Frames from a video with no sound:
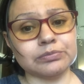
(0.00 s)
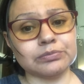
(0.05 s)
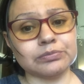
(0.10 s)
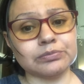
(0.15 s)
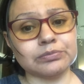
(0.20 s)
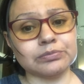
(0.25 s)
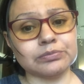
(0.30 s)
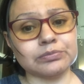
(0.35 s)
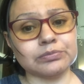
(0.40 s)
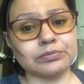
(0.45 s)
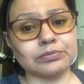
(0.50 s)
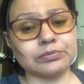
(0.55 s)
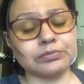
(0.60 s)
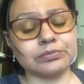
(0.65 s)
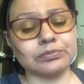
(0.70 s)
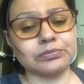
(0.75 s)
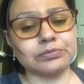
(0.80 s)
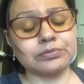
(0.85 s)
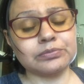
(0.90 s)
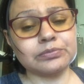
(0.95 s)

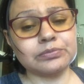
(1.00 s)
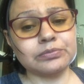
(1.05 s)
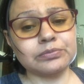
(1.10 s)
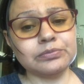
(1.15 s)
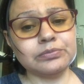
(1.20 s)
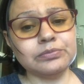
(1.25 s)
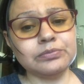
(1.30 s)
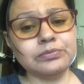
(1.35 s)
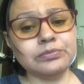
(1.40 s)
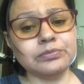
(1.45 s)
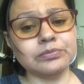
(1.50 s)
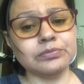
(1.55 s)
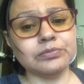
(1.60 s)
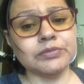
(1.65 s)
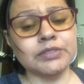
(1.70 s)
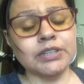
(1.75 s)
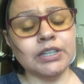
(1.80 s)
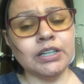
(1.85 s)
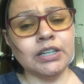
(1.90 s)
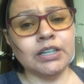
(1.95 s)

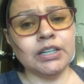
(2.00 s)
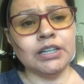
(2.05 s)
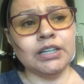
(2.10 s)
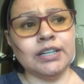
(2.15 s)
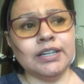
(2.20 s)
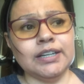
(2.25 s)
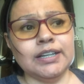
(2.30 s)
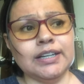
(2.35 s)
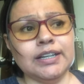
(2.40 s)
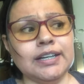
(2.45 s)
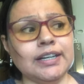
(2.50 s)
(silence)